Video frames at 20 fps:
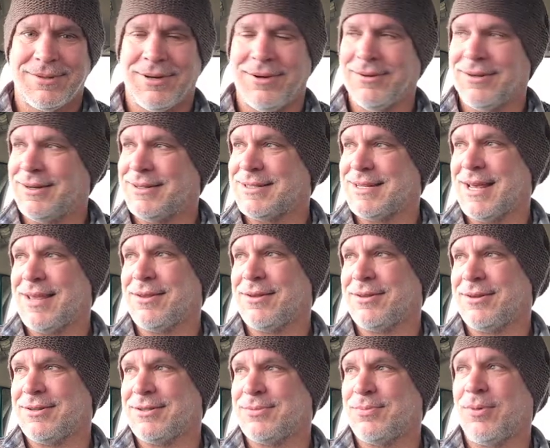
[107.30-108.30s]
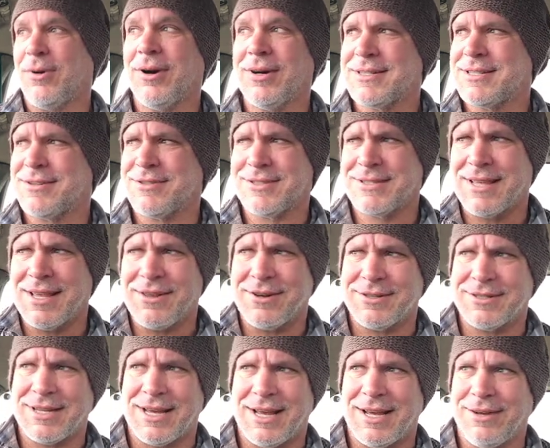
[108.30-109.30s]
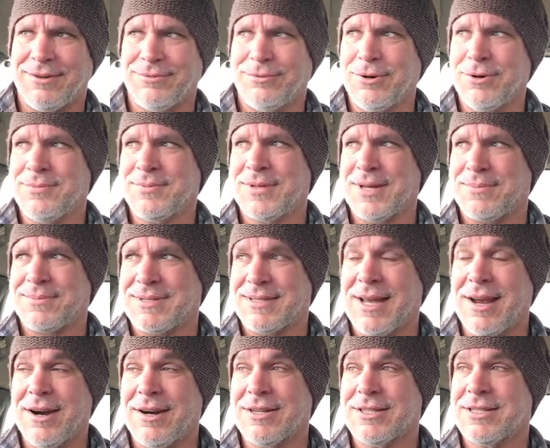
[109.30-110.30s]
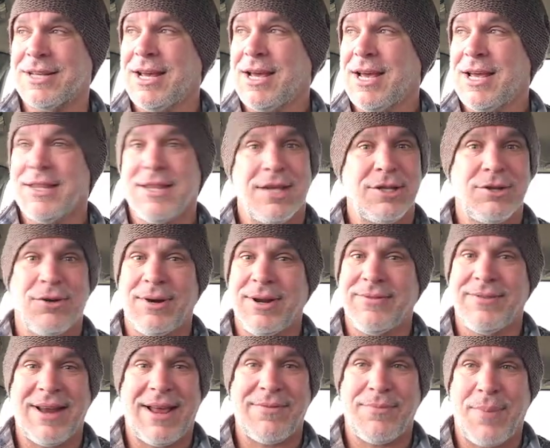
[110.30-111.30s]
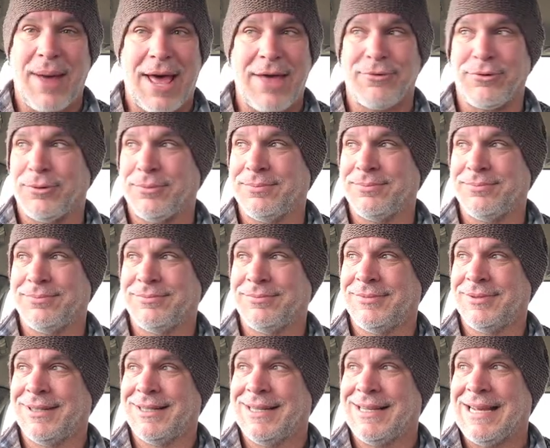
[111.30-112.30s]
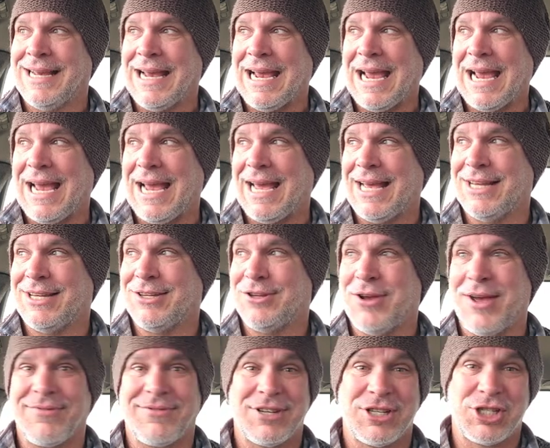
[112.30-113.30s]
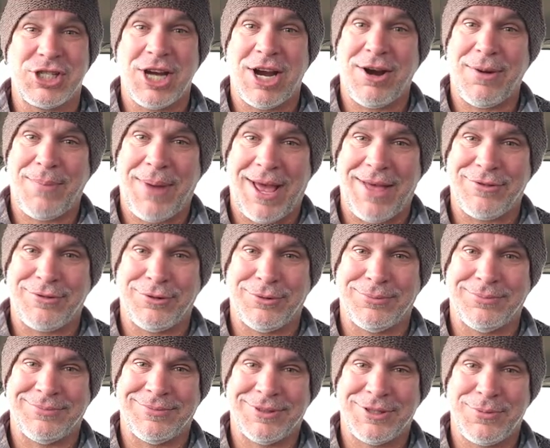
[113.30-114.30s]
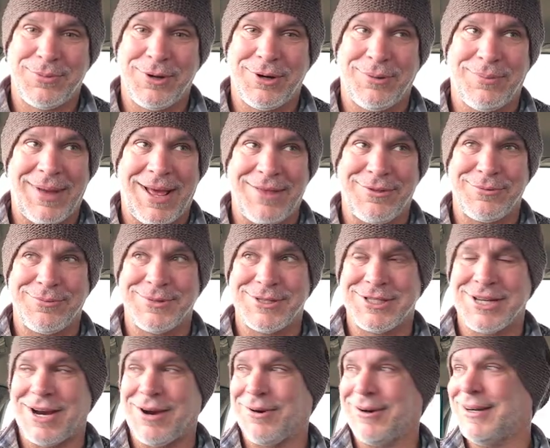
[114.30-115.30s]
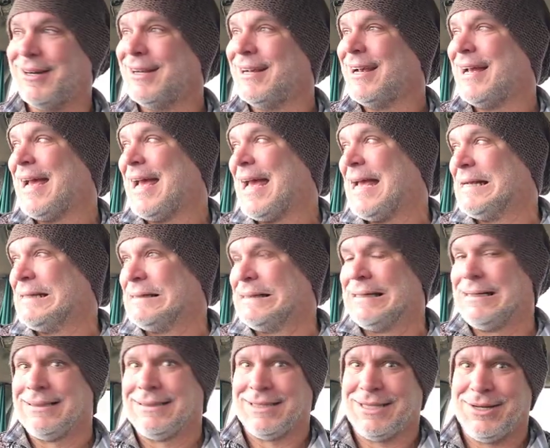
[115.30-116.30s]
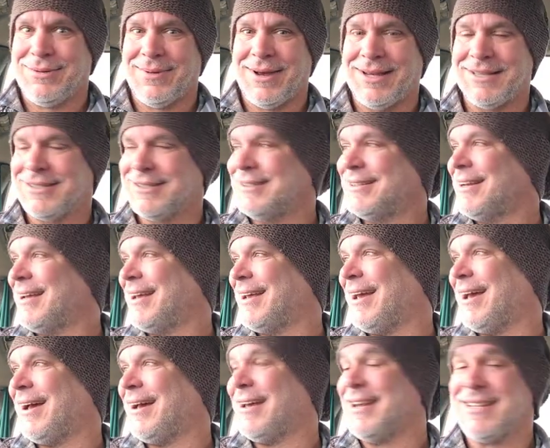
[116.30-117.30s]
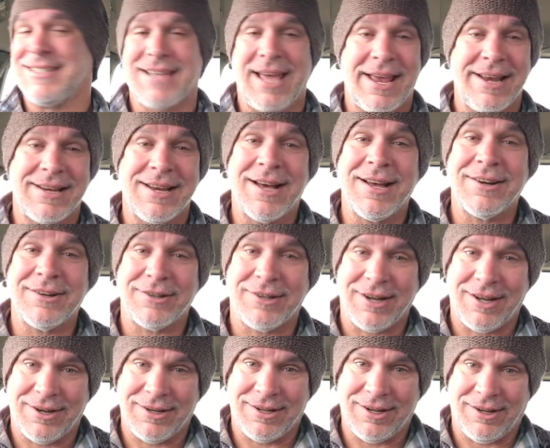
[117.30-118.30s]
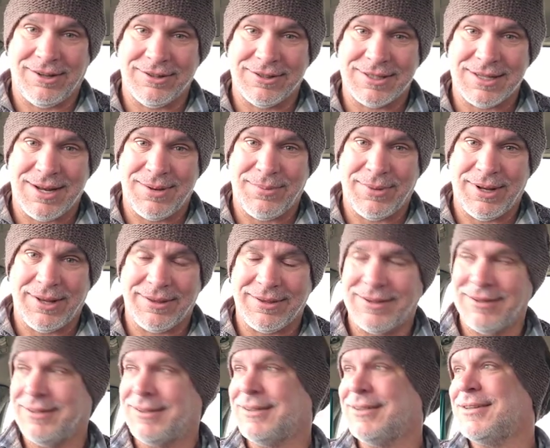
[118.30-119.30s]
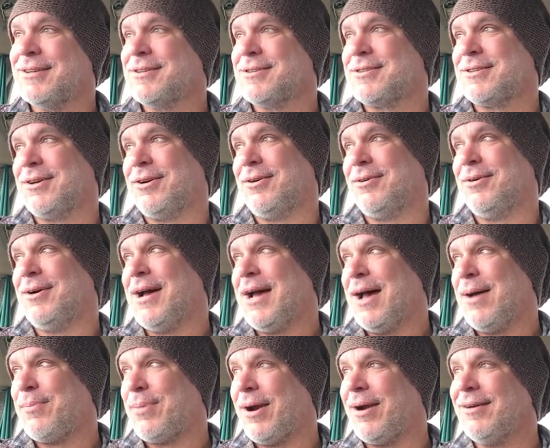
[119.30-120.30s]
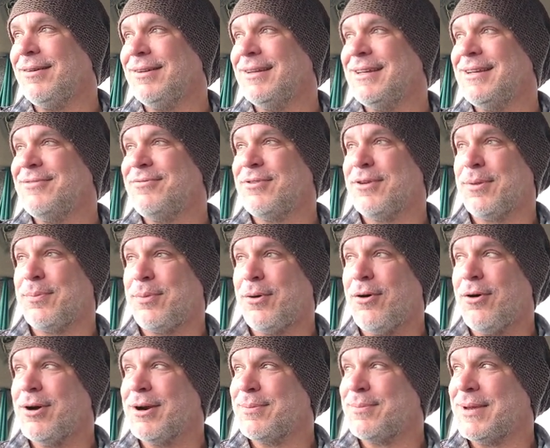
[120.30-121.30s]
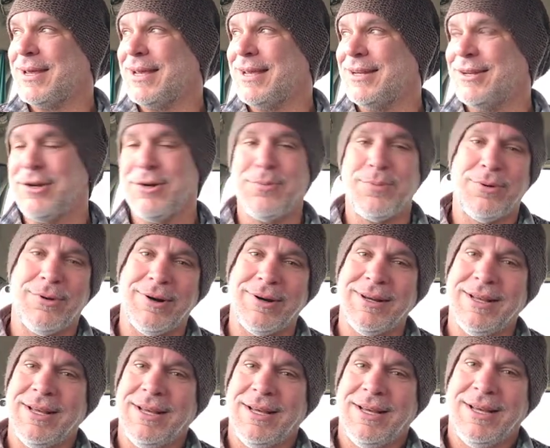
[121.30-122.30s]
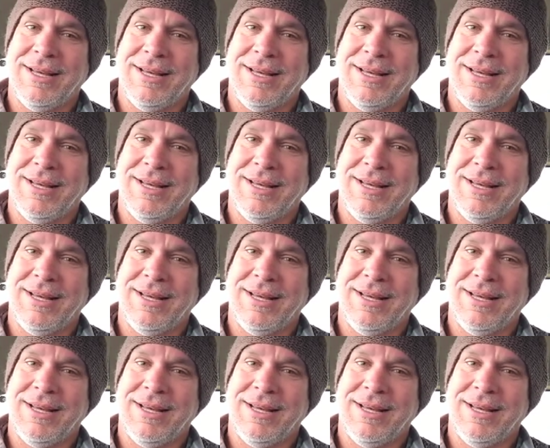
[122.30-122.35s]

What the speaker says: So there's worse. There's rooms upstairs that don't even have a bathroom, and you have to share a bathroom, communal bathroom and shower. Can you imagine? Yeah, it's $800 a month. So apparently, for the poor to be in Newport,